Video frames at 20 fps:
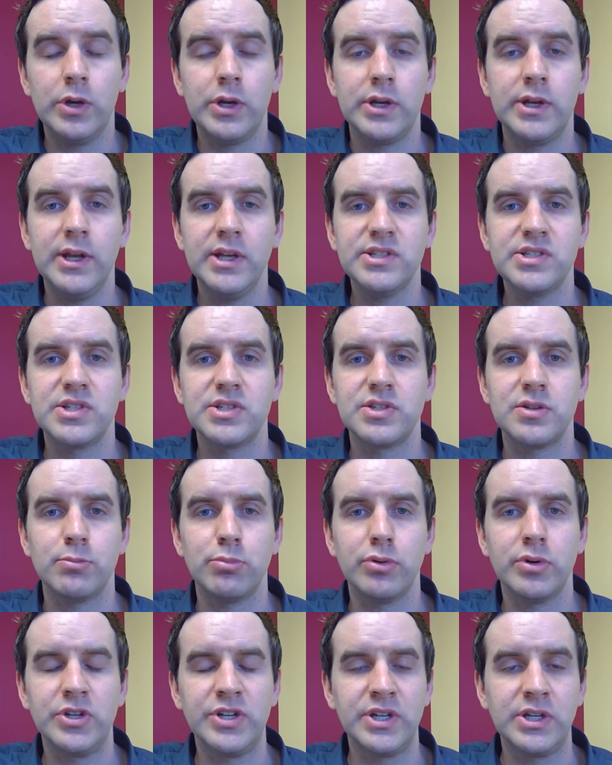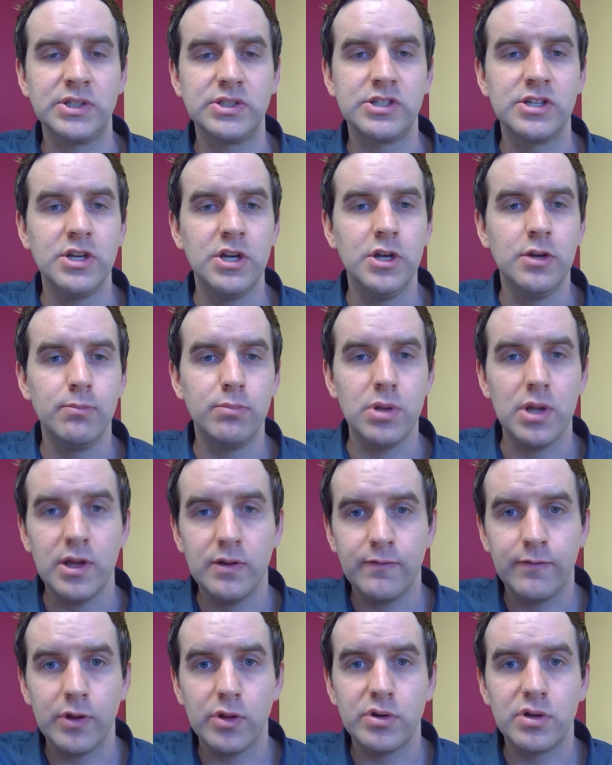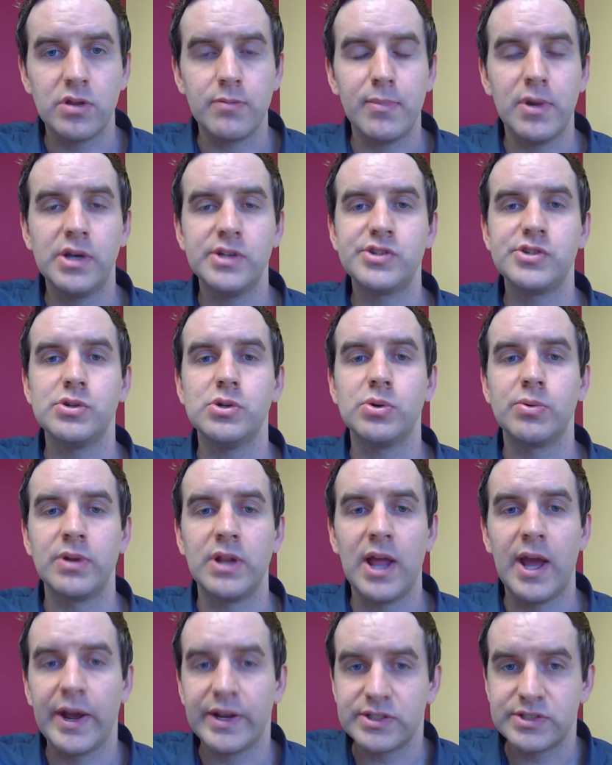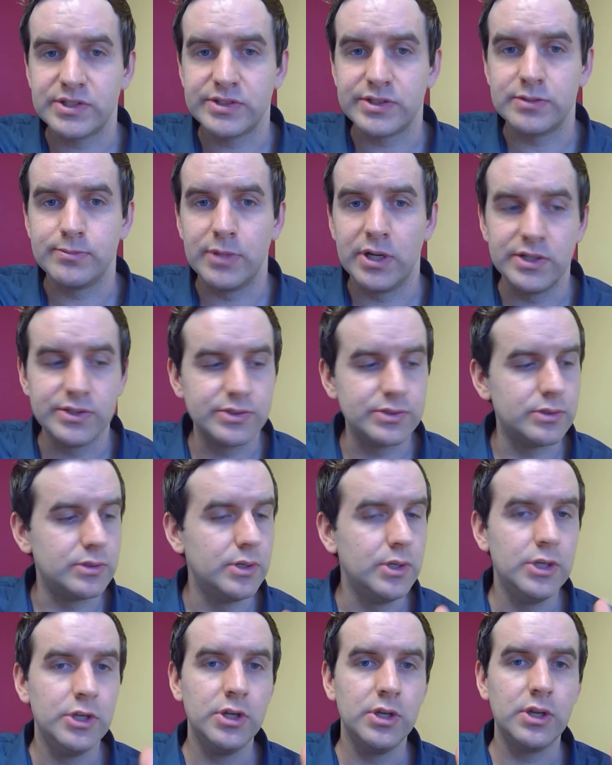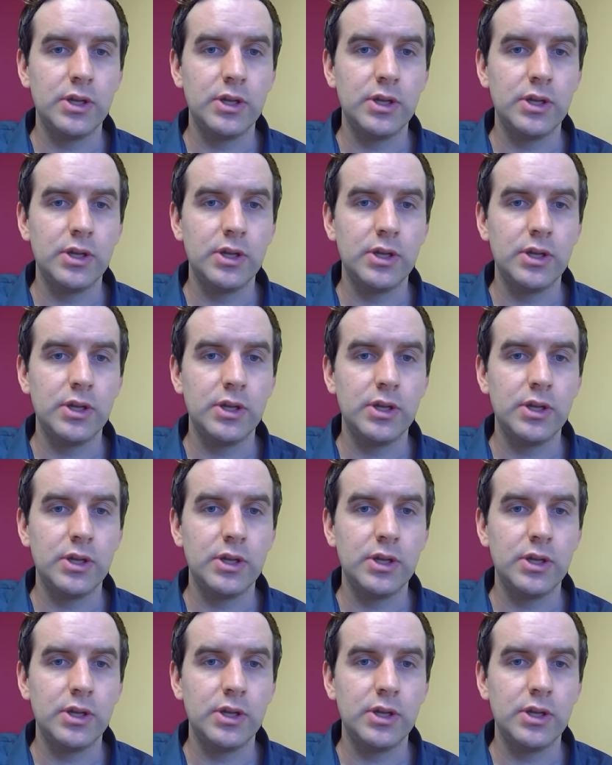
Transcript: What it does is it brings blood flow to the muscle, relaxes the muscle,